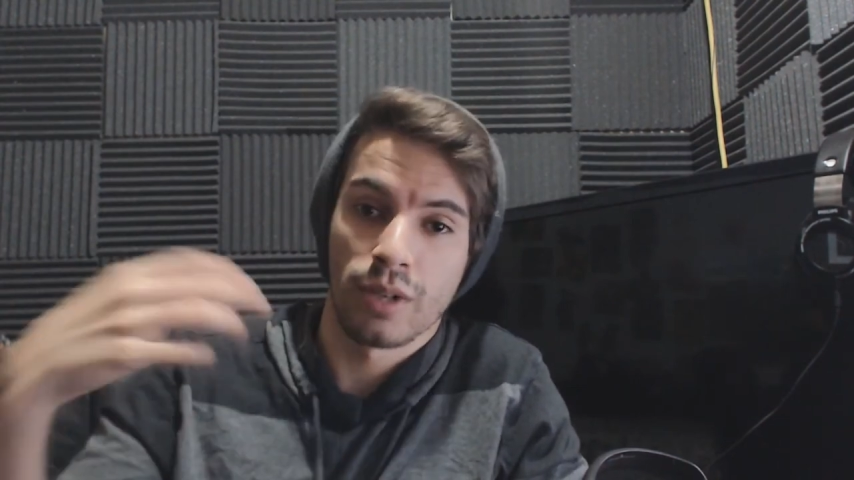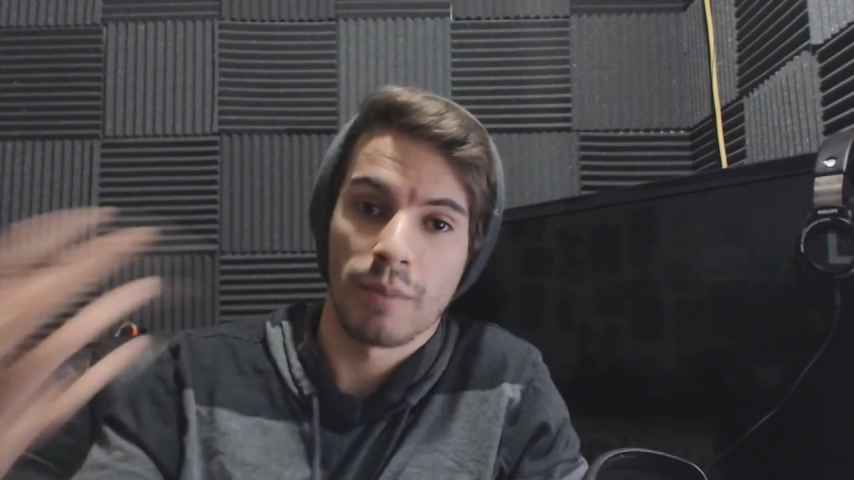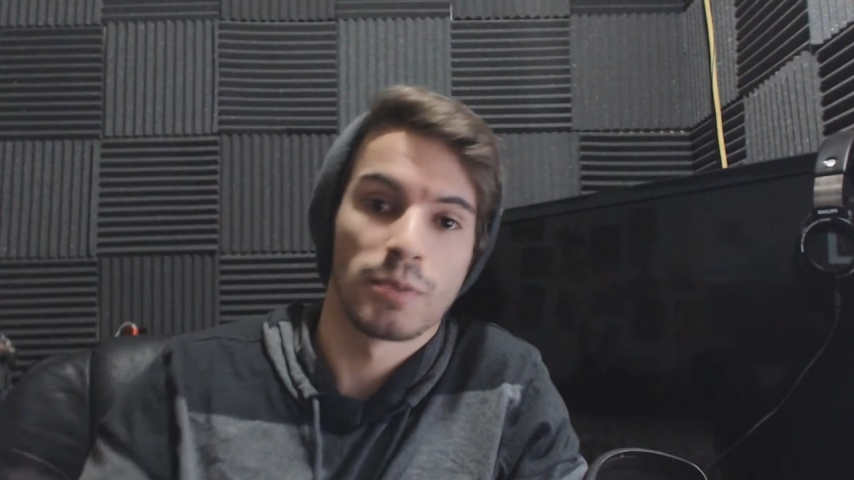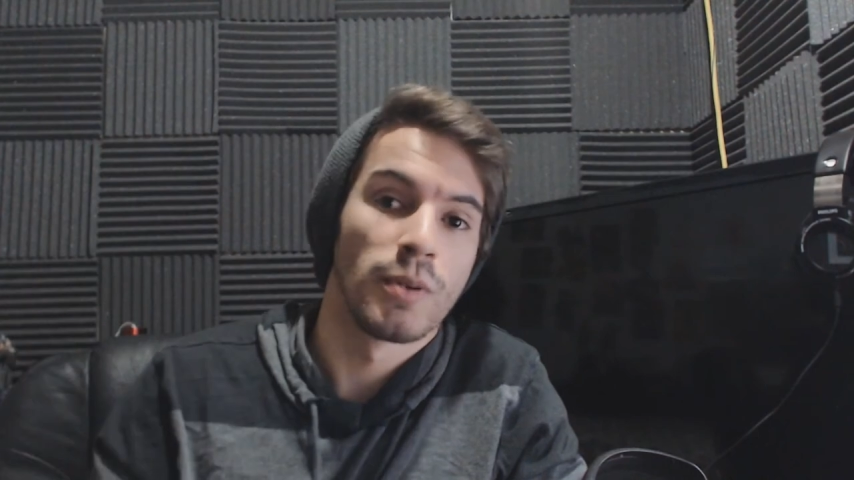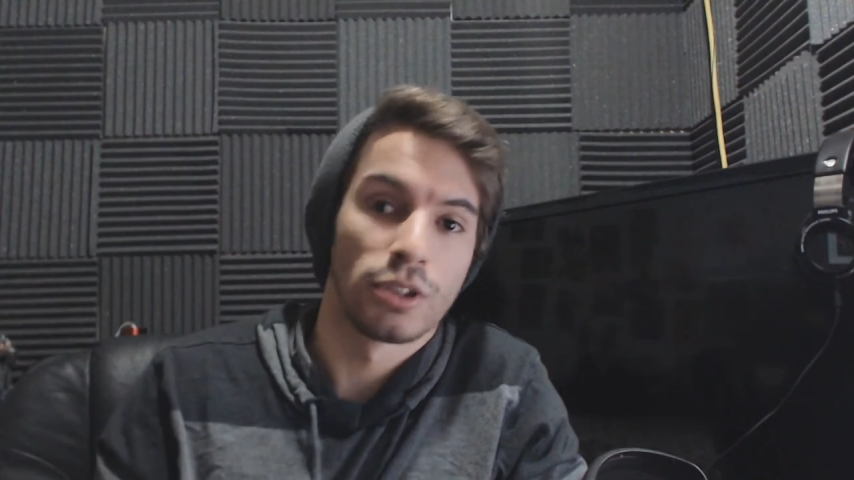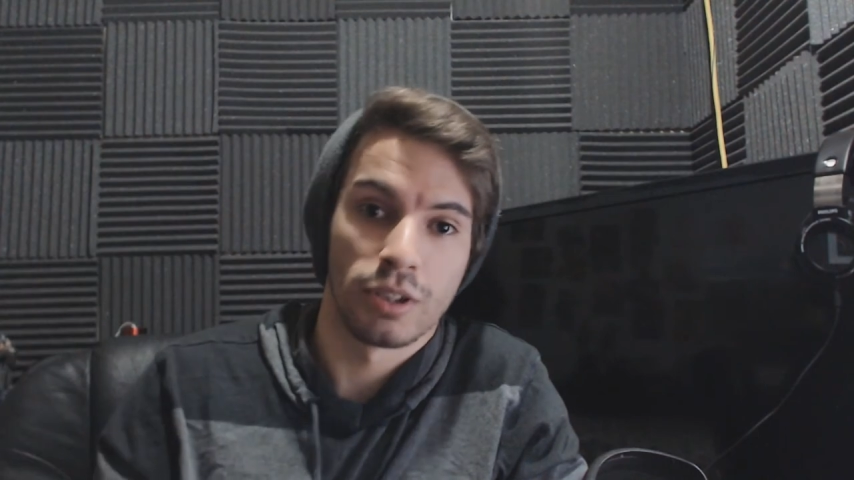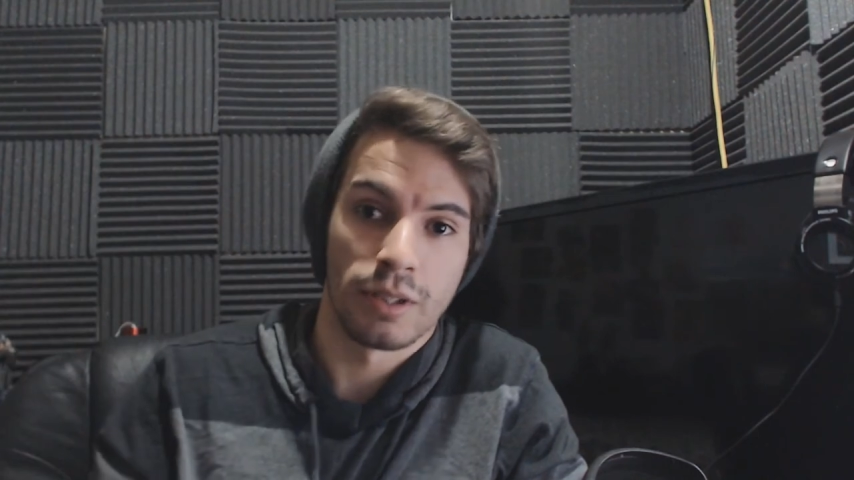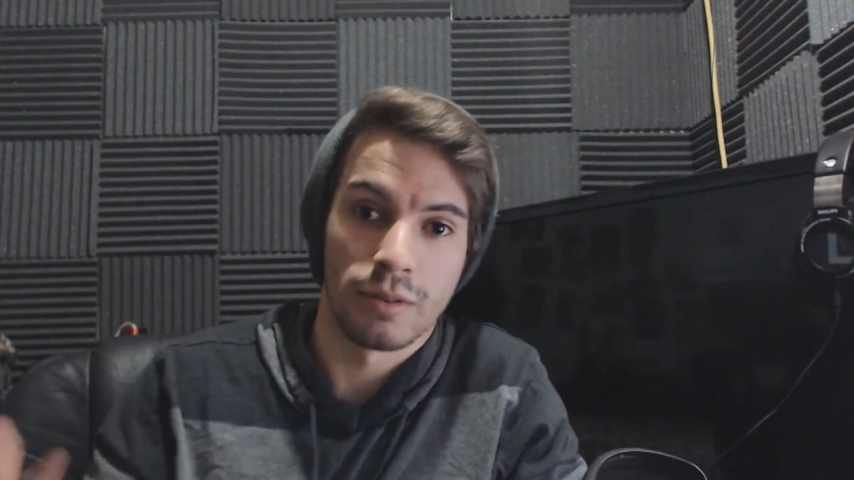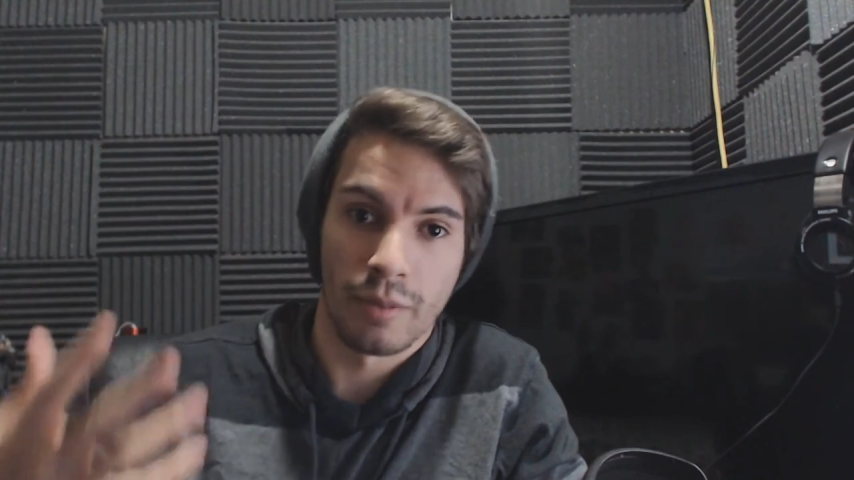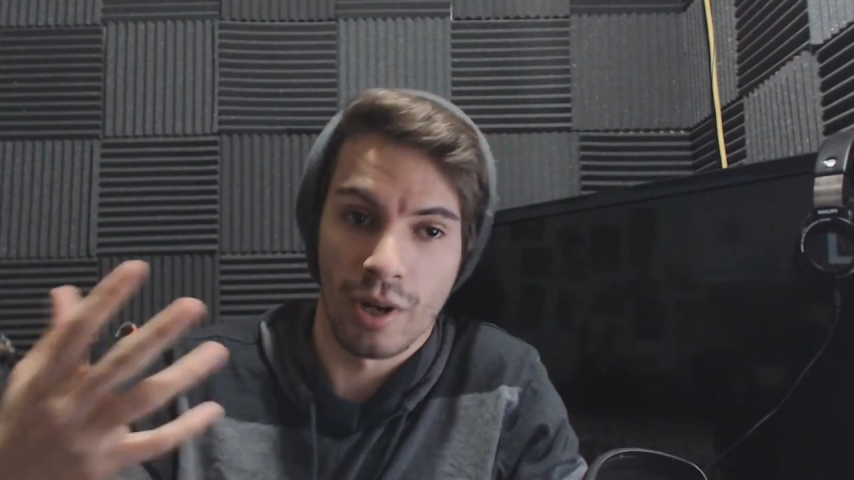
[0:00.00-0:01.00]
game is
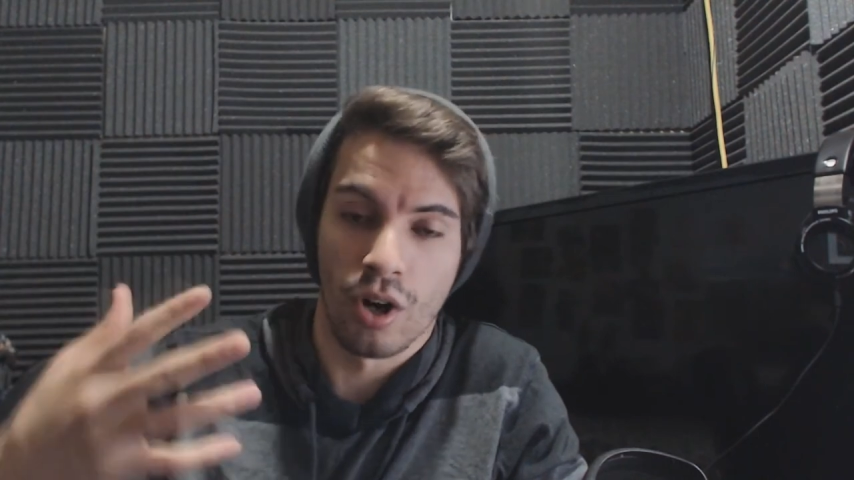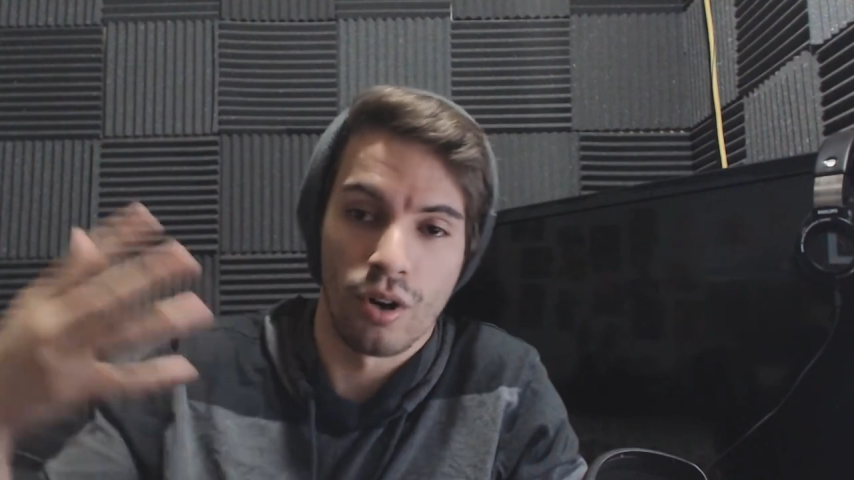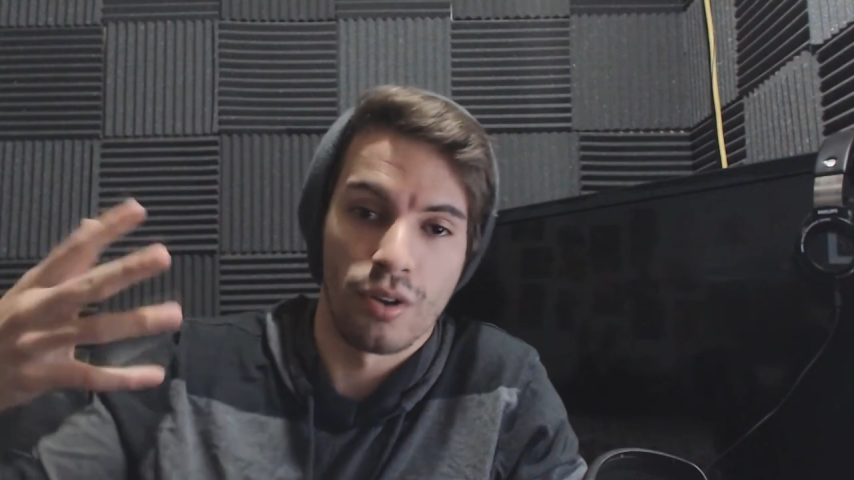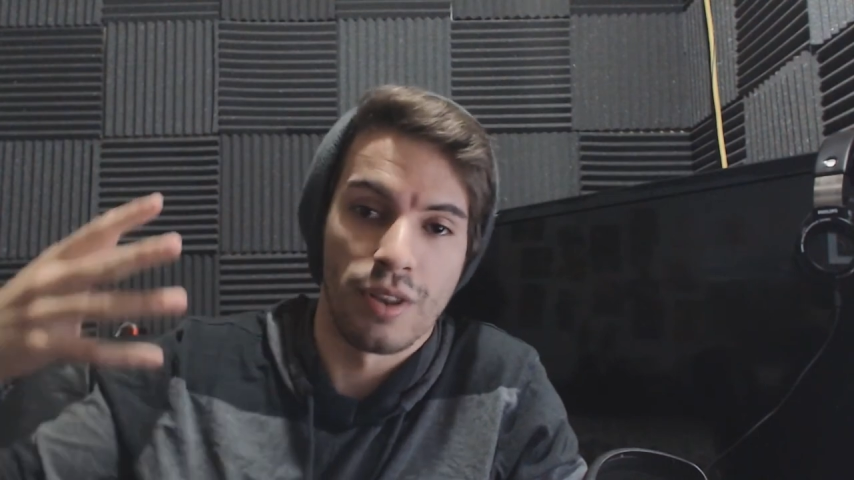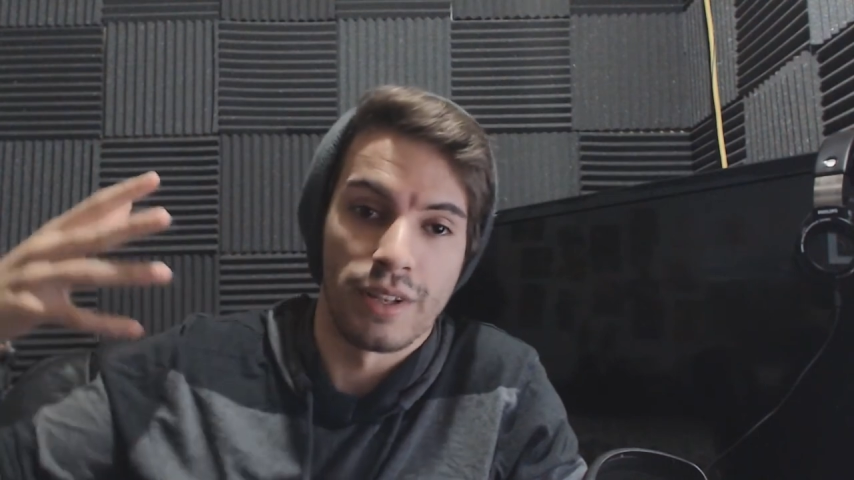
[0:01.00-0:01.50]
supposedly going to be harder than